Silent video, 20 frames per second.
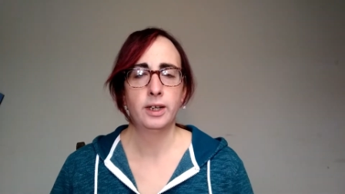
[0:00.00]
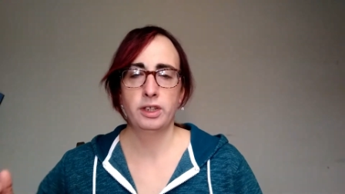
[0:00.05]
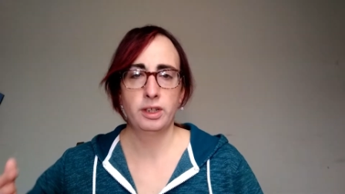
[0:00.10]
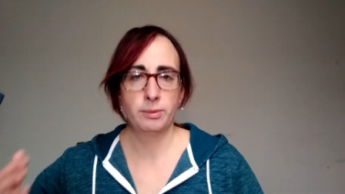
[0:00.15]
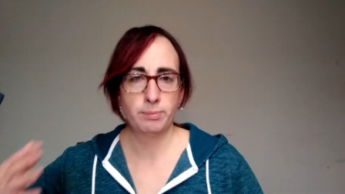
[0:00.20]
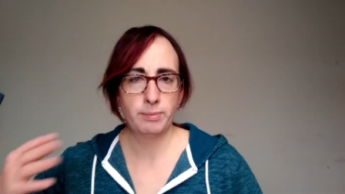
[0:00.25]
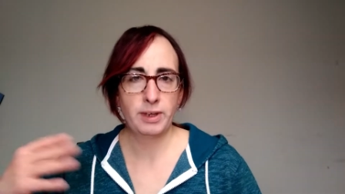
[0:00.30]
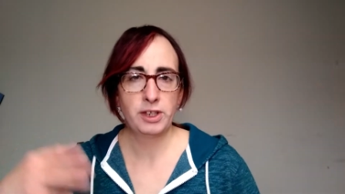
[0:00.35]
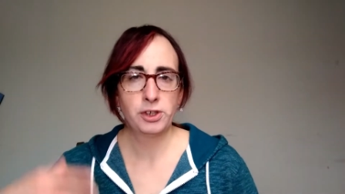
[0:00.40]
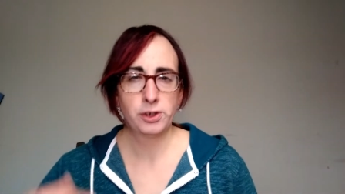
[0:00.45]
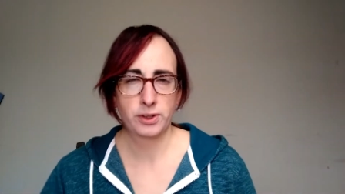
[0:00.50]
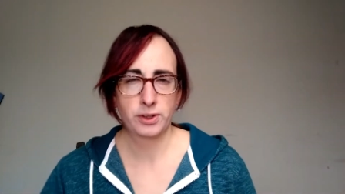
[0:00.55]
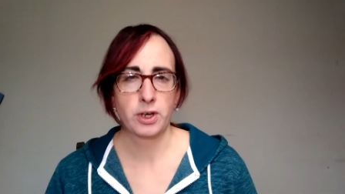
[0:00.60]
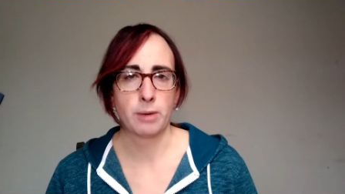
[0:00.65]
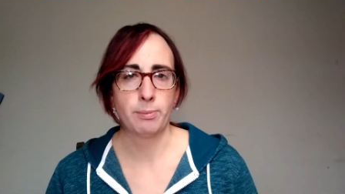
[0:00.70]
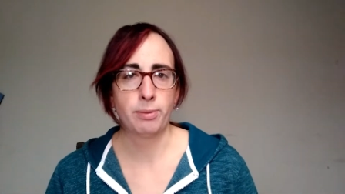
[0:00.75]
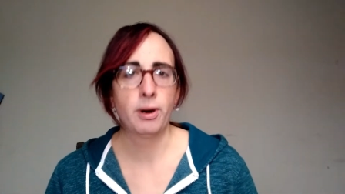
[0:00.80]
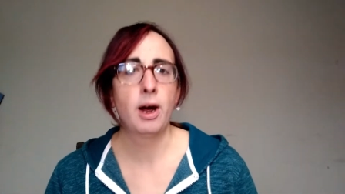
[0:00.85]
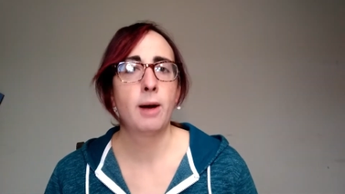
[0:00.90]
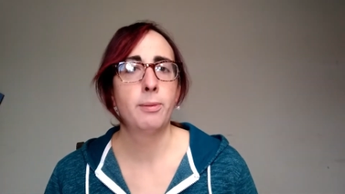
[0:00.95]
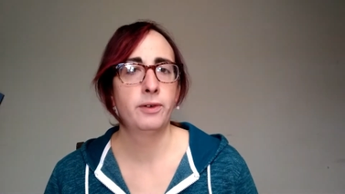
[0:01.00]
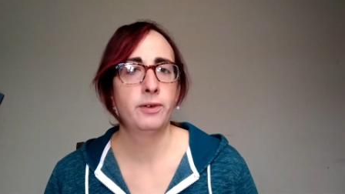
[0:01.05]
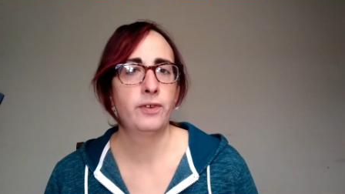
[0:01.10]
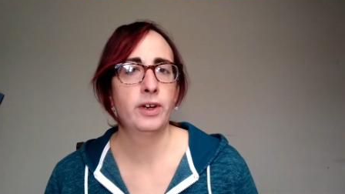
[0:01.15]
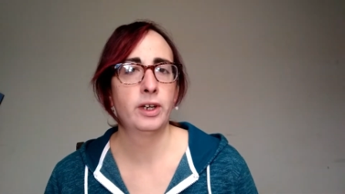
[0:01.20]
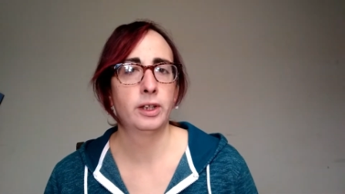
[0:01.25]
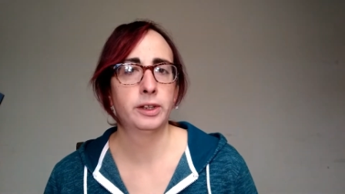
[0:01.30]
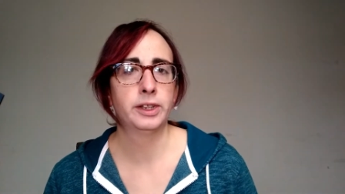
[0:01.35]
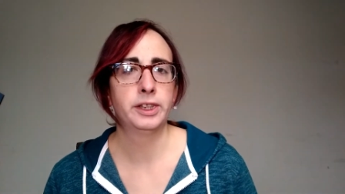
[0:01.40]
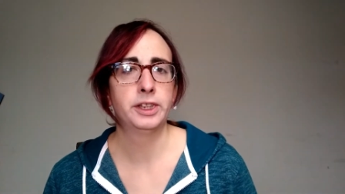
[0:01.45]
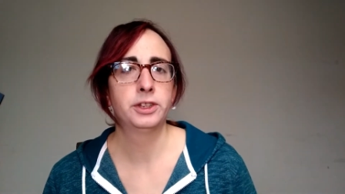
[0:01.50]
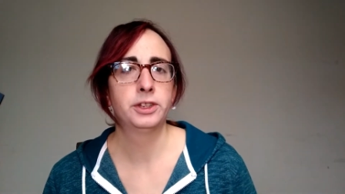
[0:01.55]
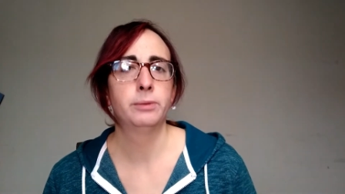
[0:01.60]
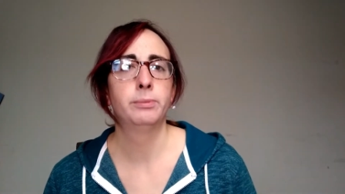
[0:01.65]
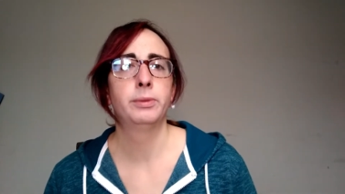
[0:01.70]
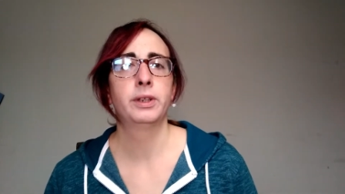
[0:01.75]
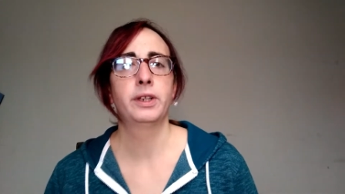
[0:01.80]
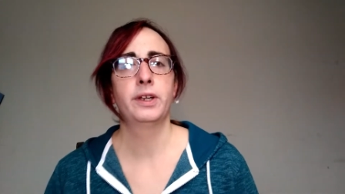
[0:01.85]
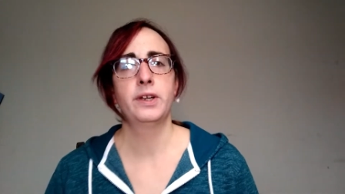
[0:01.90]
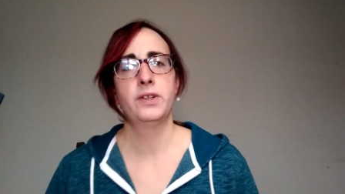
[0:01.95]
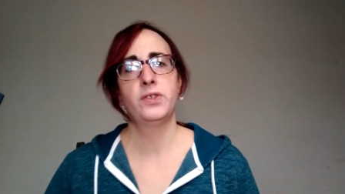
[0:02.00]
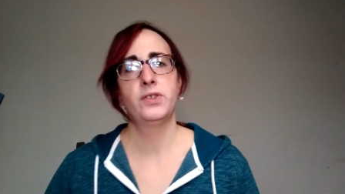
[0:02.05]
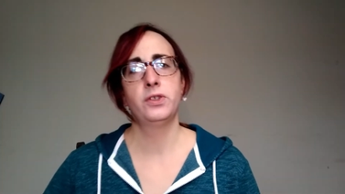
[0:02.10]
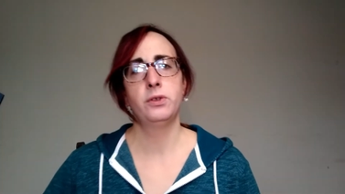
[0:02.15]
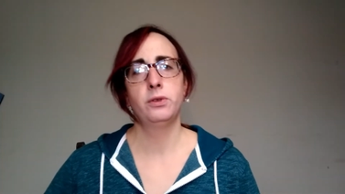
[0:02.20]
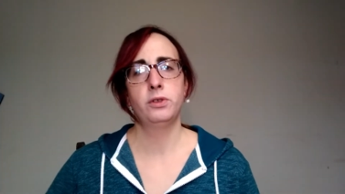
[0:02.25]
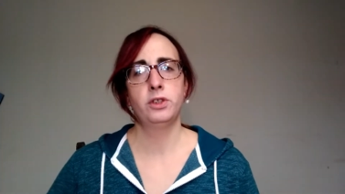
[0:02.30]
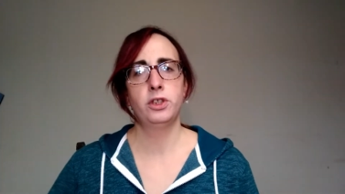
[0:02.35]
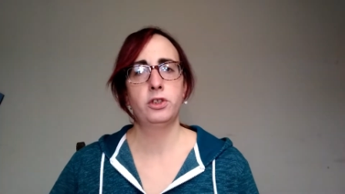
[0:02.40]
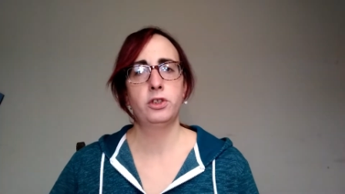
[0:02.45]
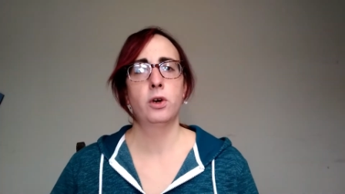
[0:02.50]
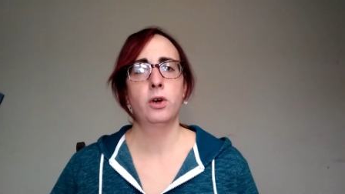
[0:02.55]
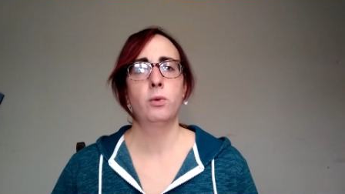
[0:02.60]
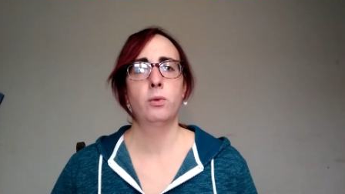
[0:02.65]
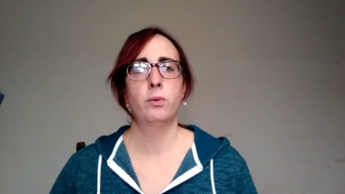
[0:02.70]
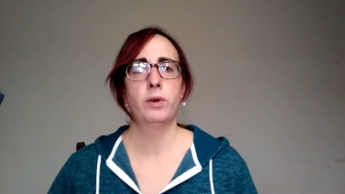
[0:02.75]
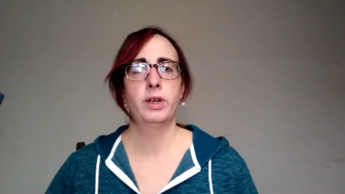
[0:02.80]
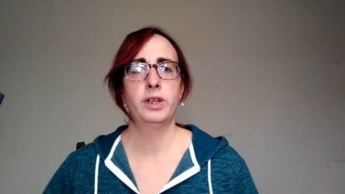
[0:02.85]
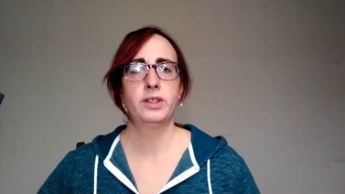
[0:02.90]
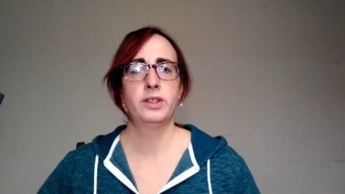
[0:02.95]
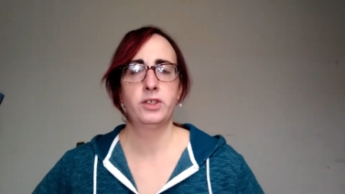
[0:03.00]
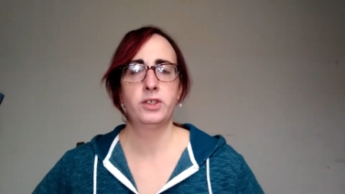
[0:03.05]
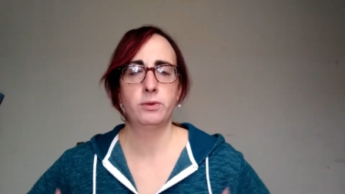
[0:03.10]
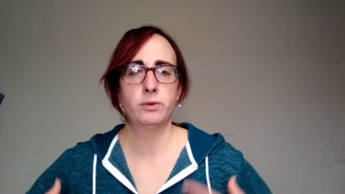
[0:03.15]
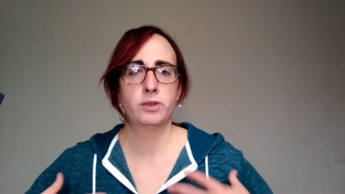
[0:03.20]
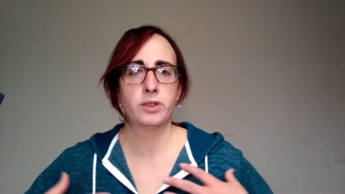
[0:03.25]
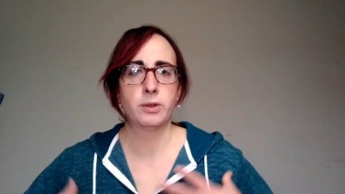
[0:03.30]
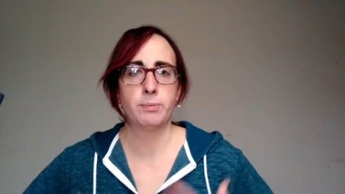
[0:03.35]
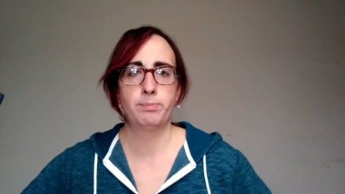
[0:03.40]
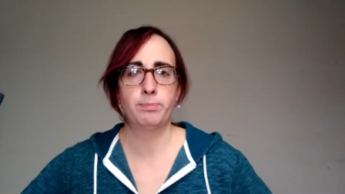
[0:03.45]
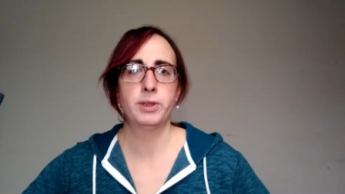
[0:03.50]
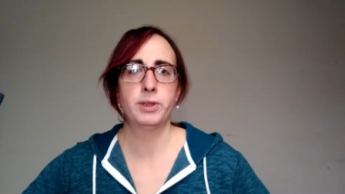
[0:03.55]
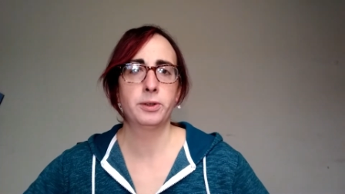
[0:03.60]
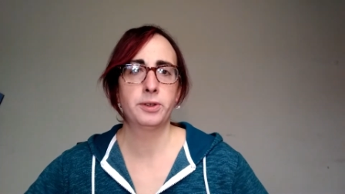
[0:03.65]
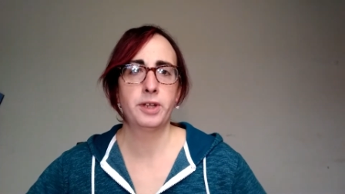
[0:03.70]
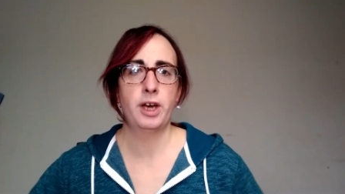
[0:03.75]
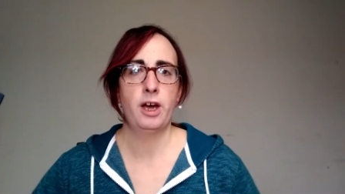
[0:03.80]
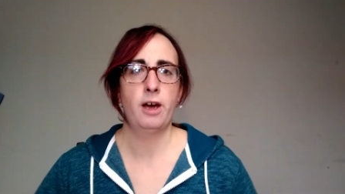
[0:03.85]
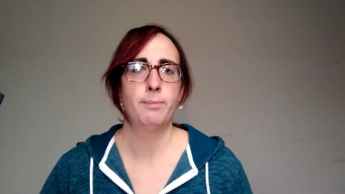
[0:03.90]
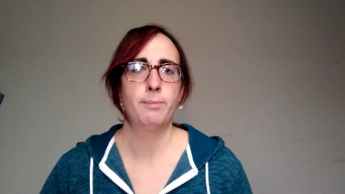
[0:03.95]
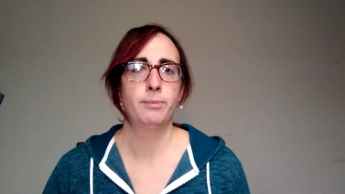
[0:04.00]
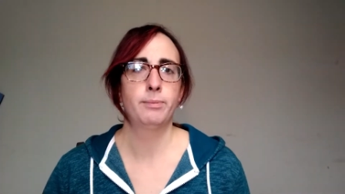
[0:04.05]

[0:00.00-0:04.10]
Make sure it's got proper ventilation, because you don't want it to build up.